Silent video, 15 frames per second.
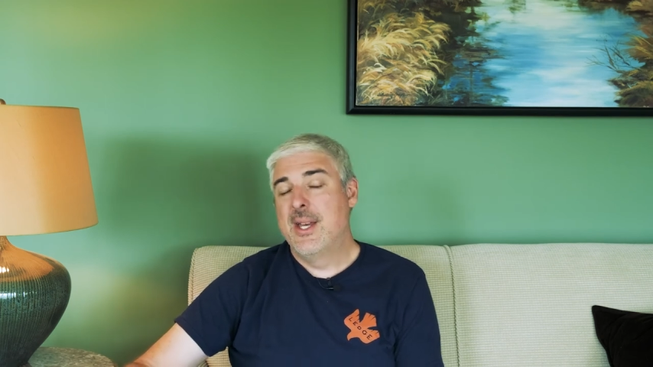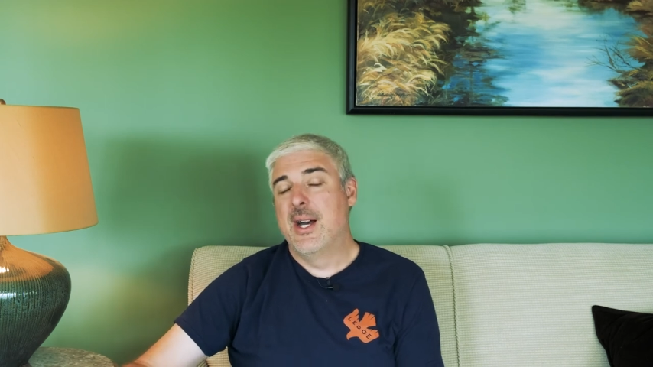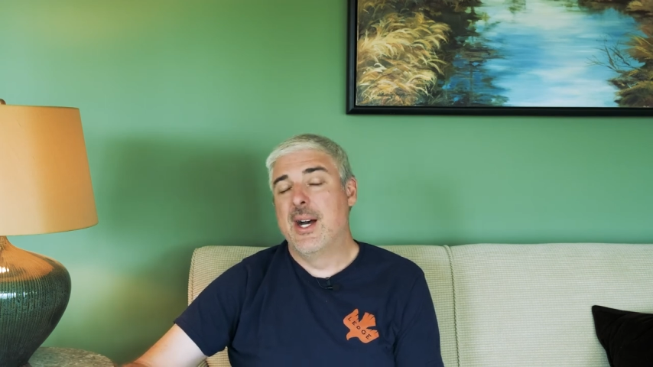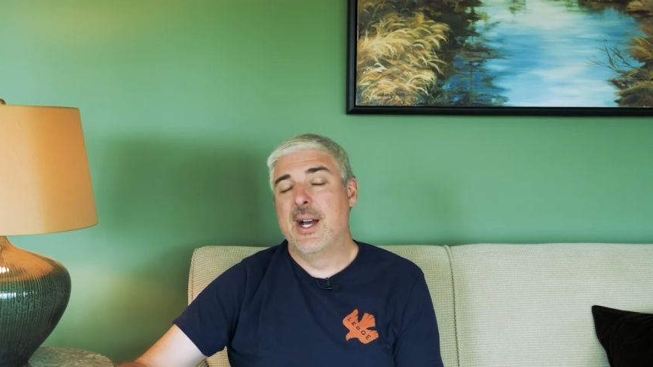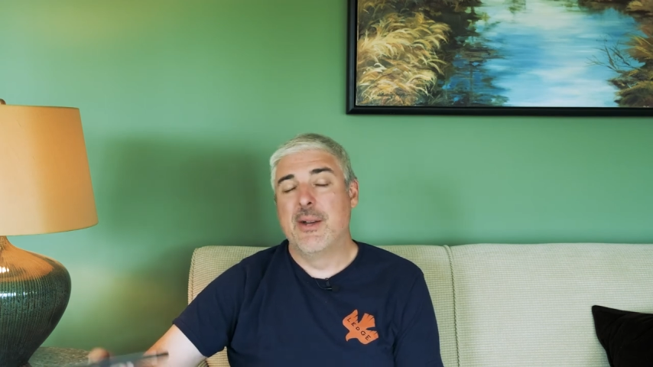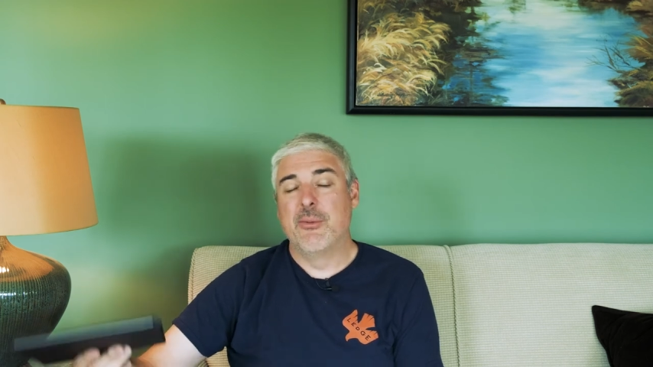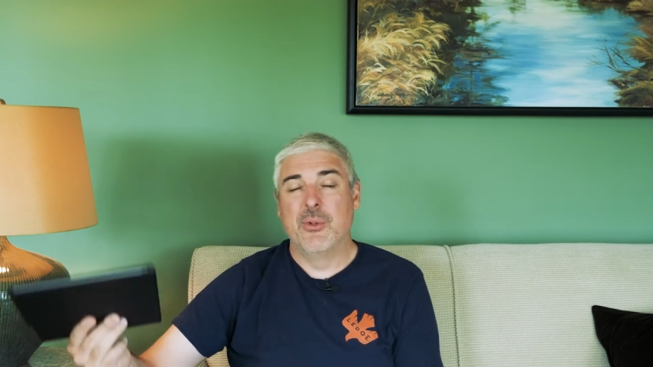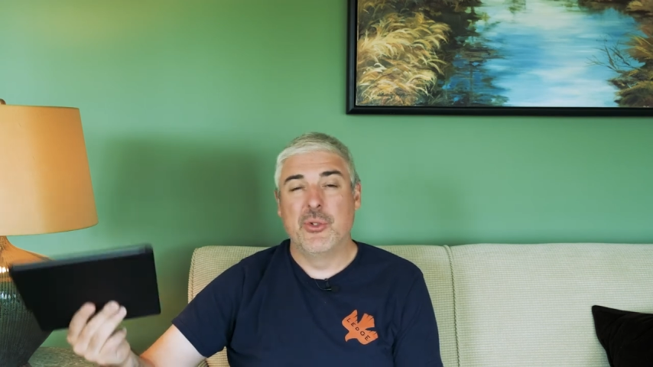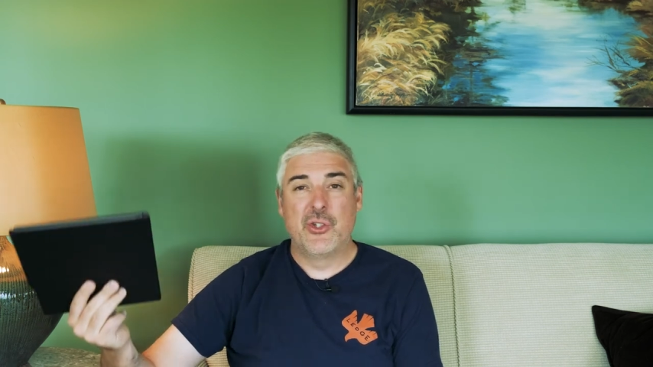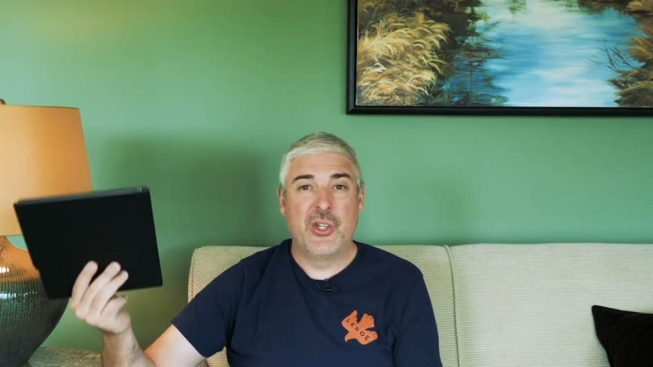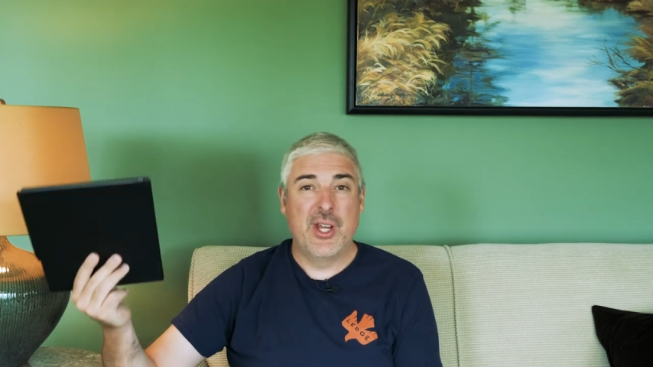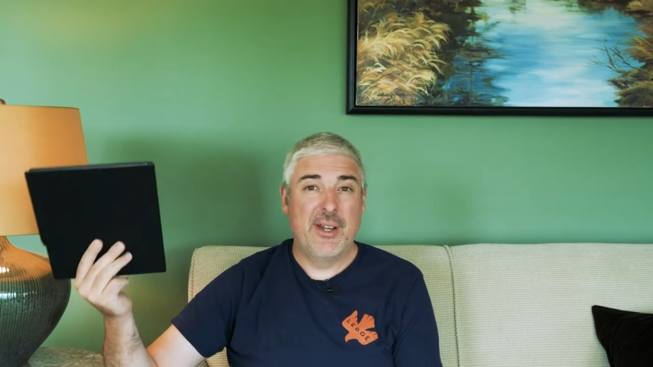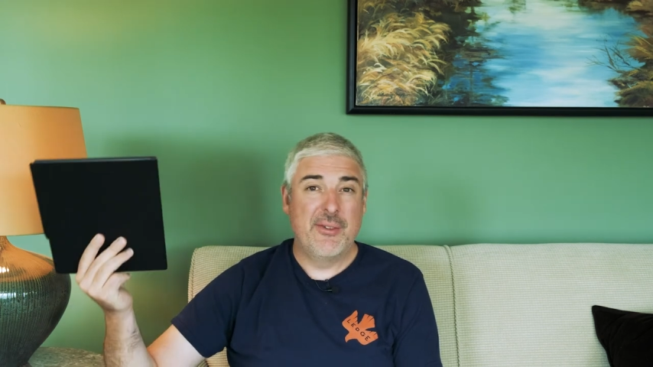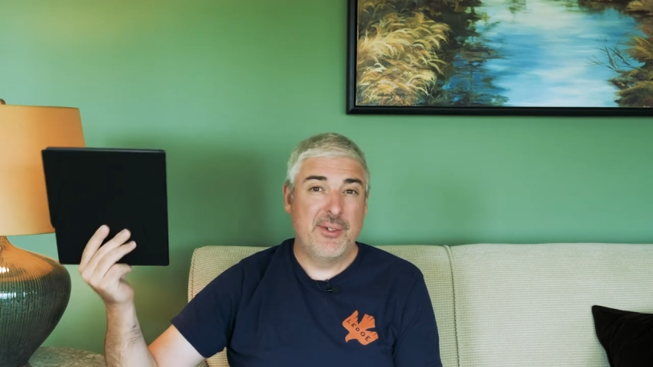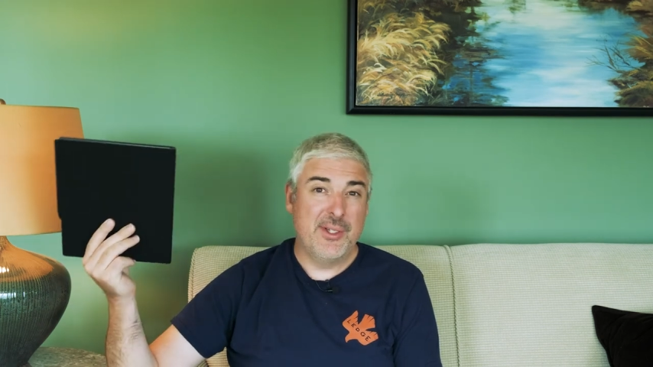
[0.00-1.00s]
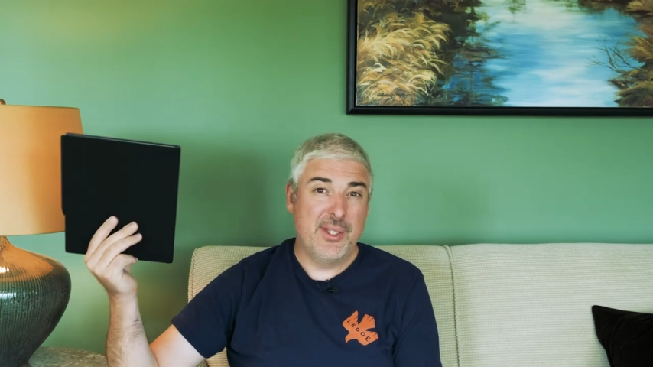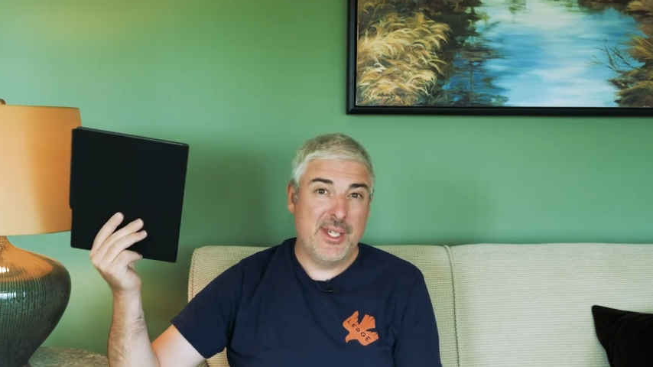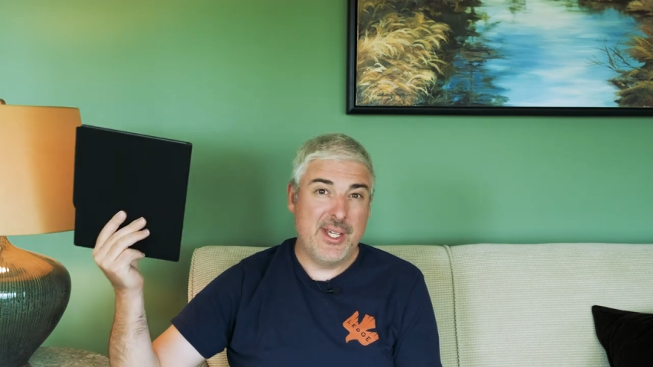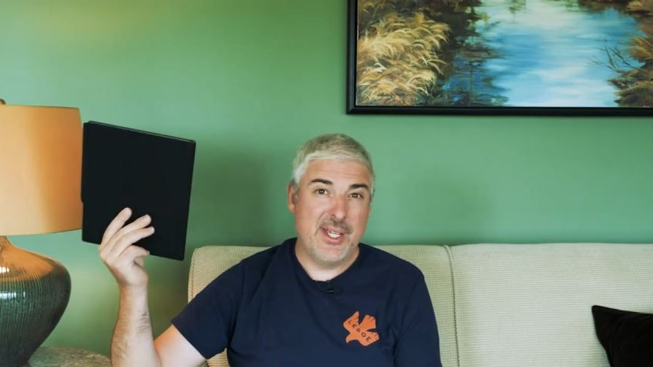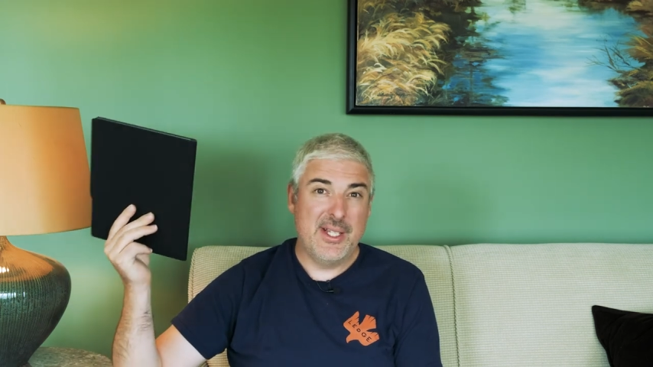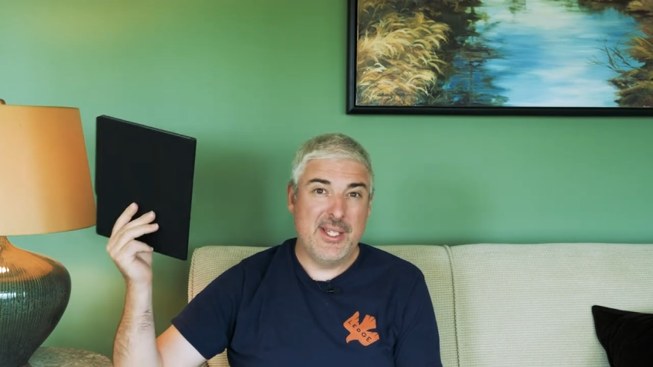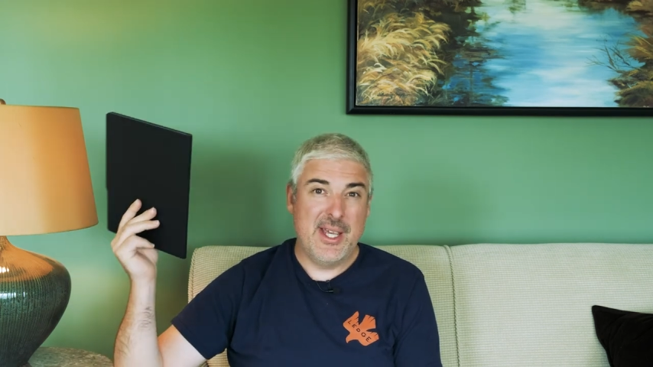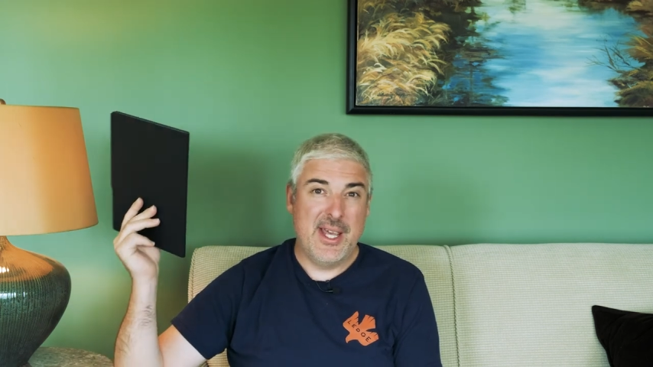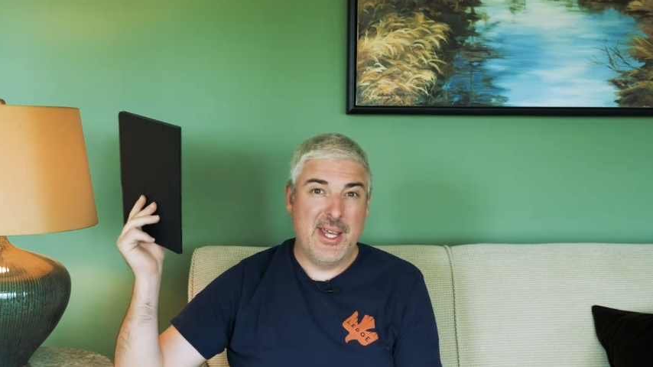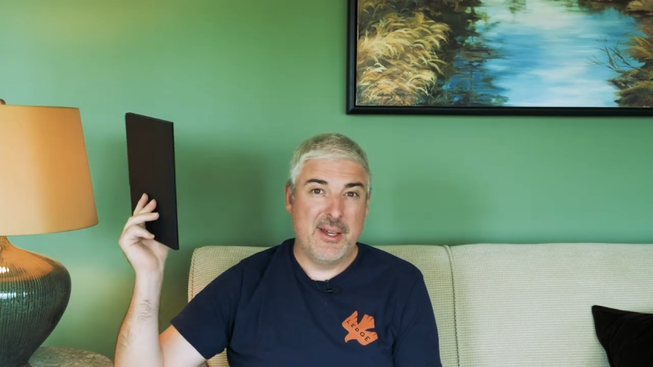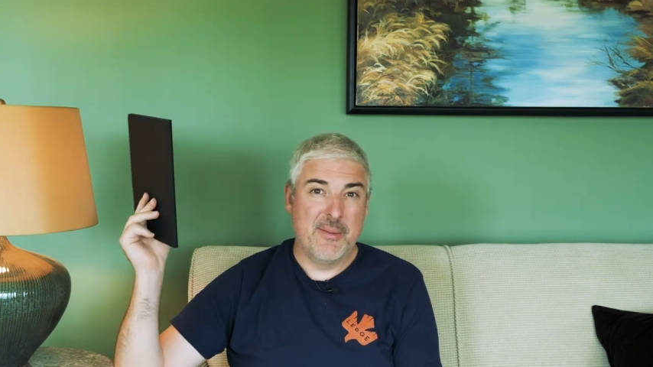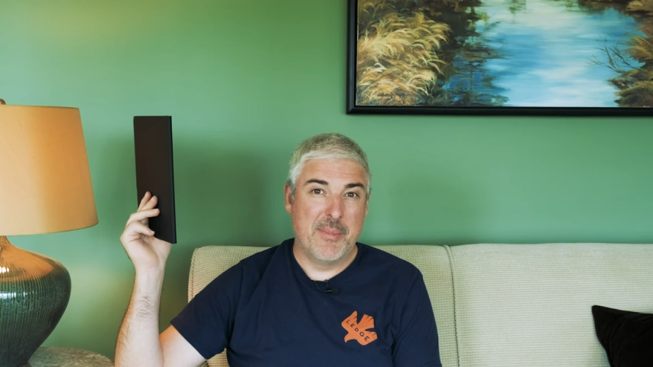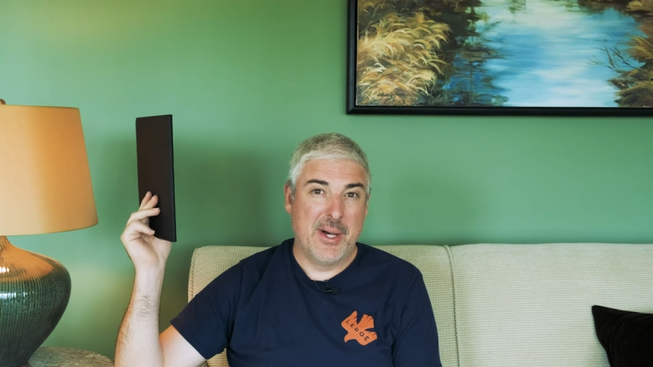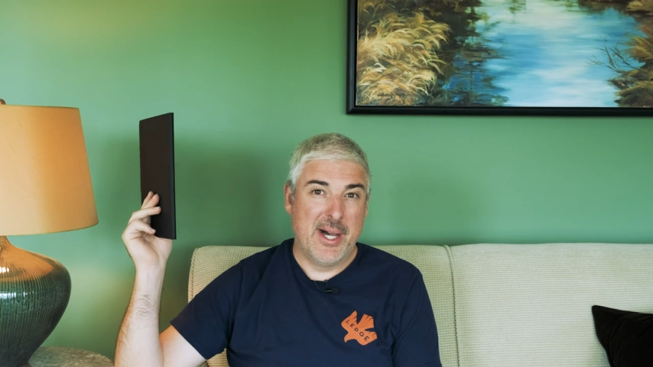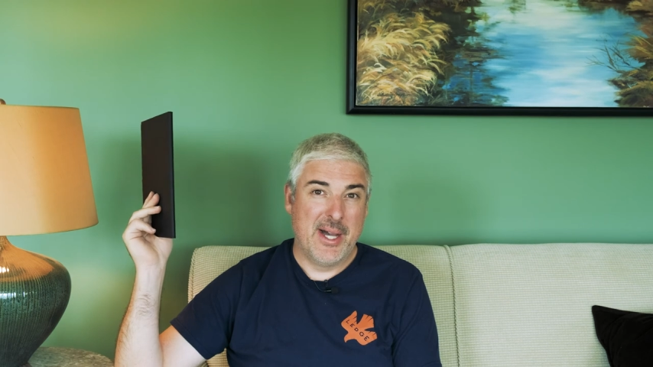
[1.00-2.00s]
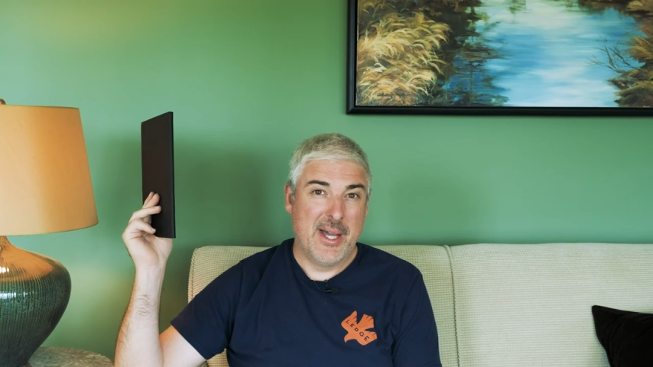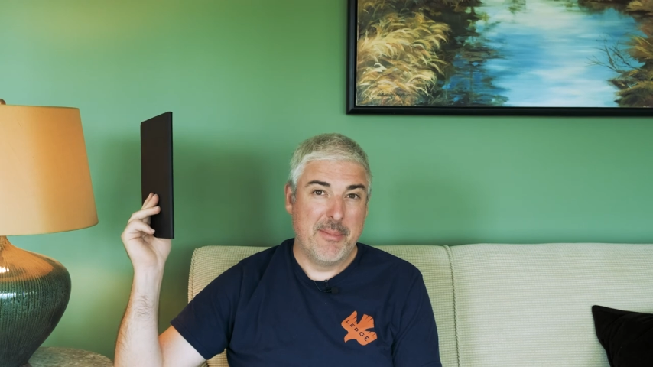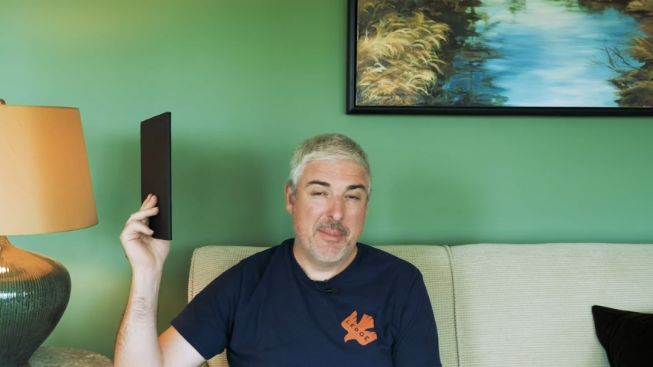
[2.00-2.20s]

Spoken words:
I will generally take my